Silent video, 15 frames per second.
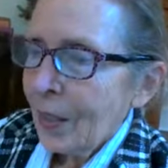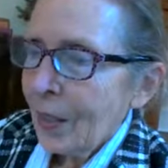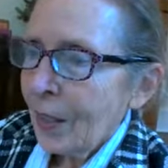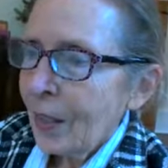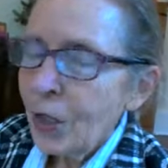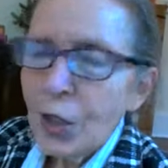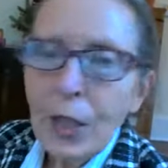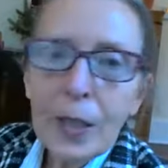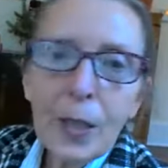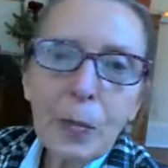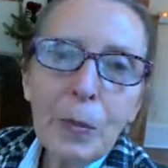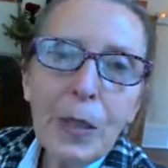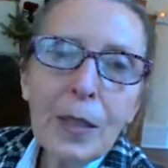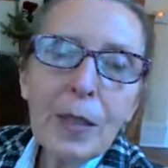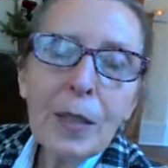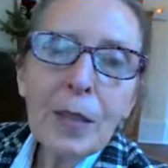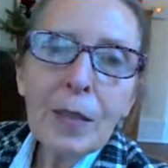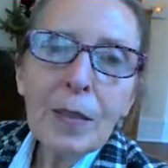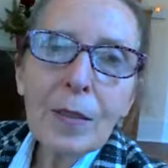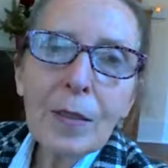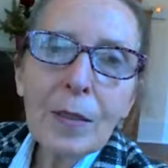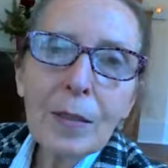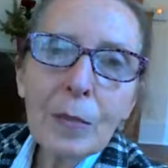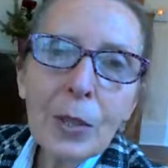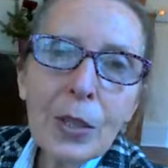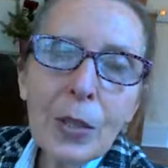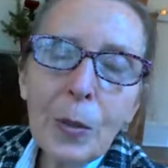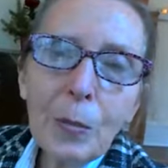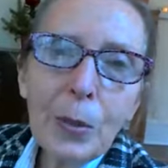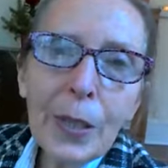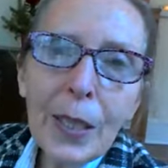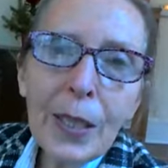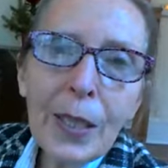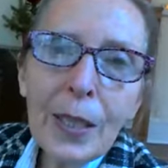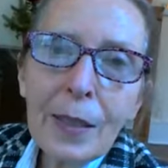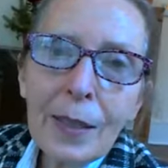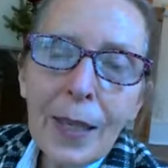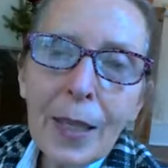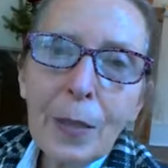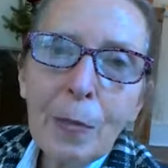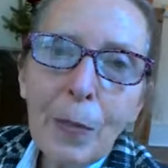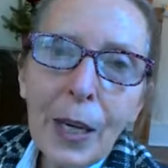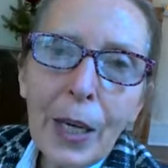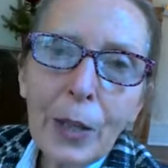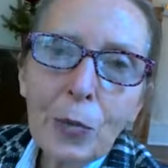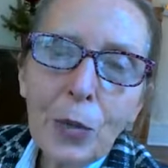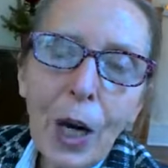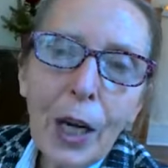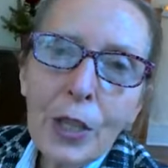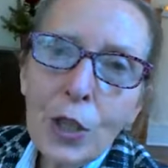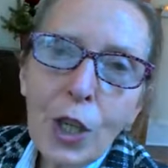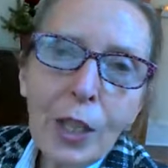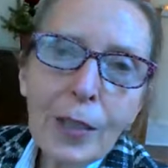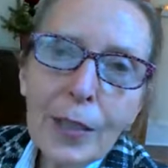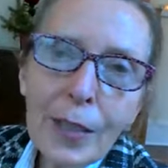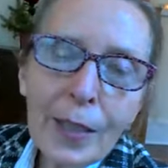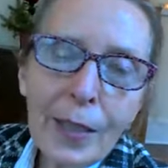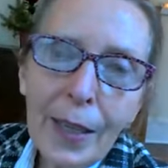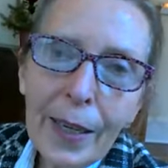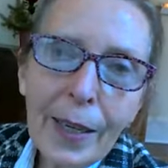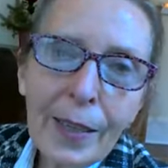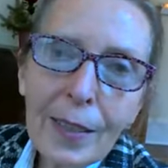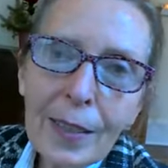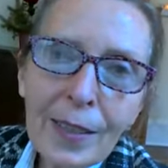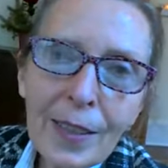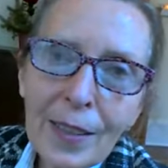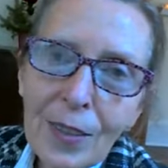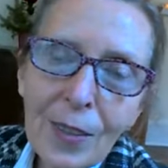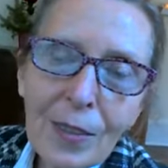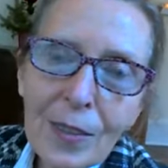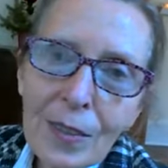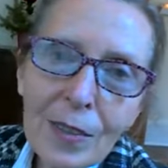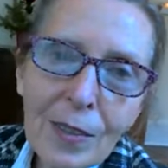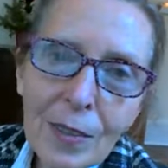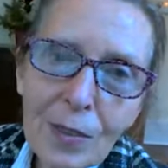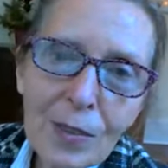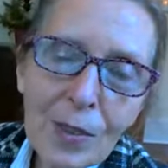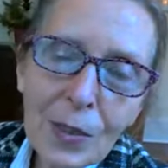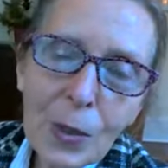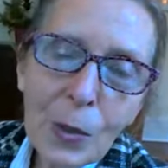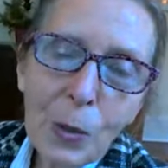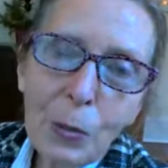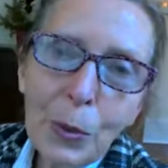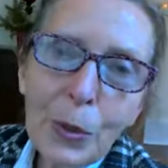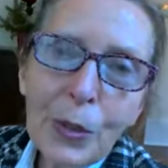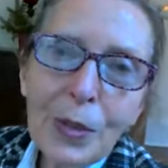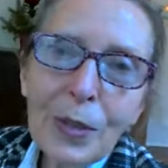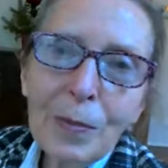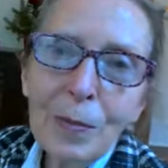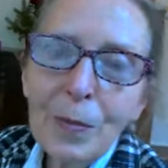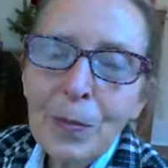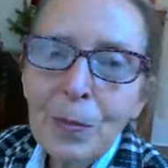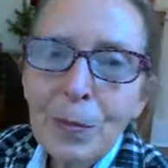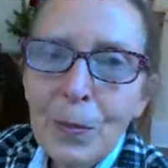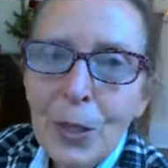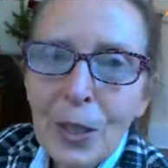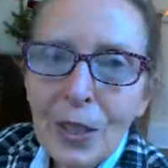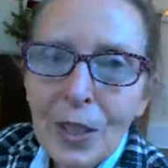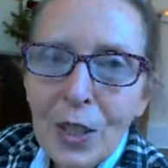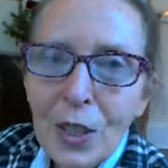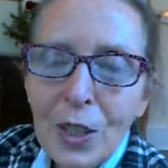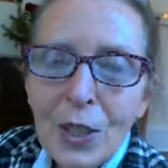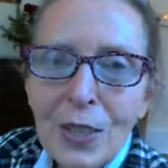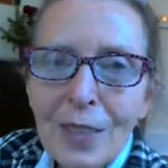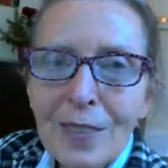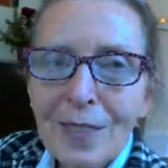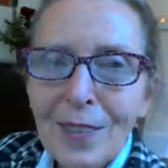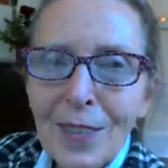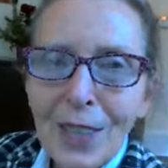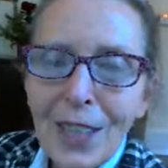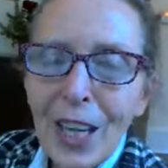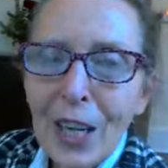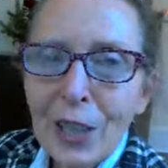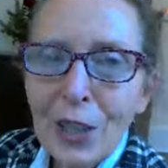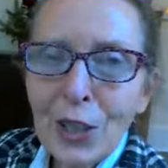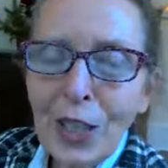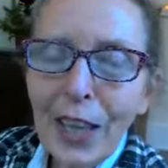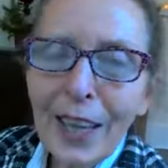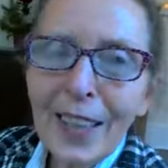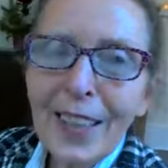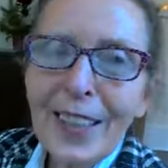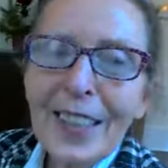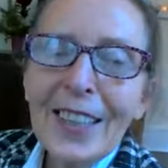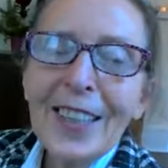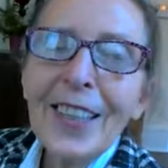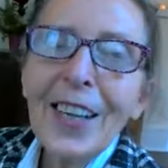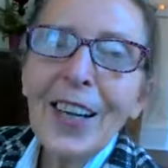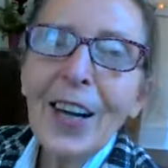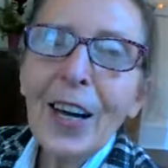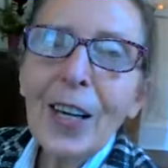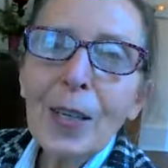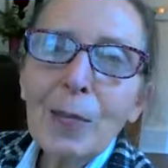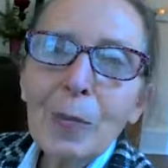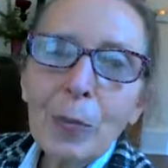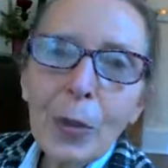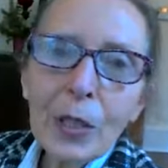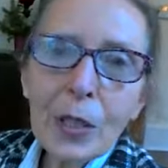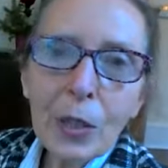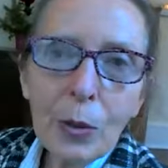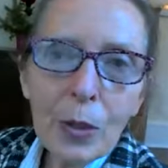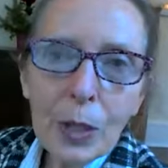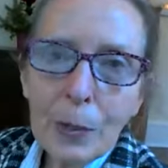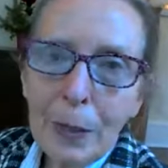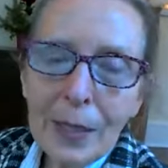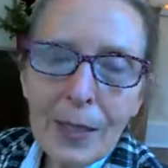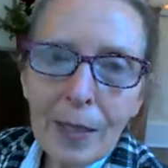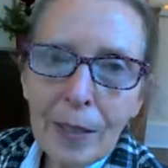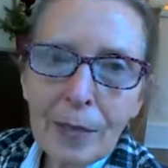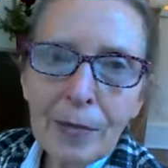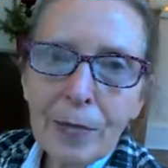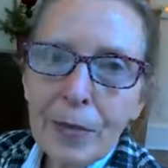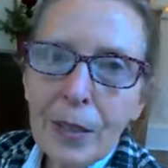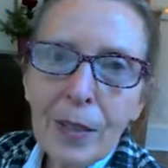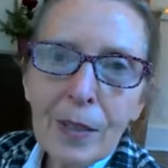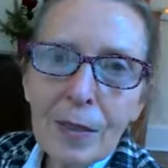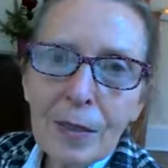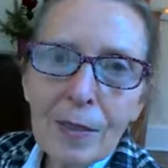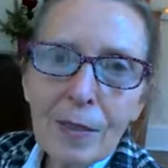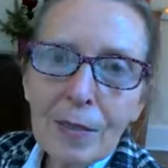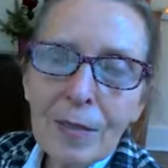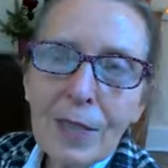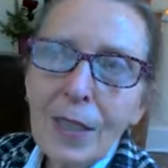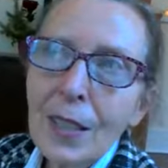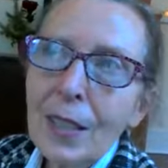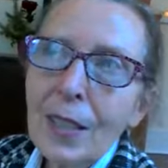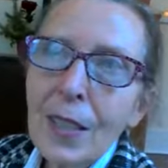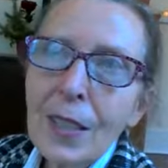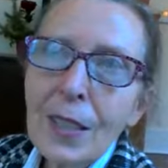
a gentleman was complaining that my raw chocolate cake, it's this super delicious ganache cake, was too expensive. And I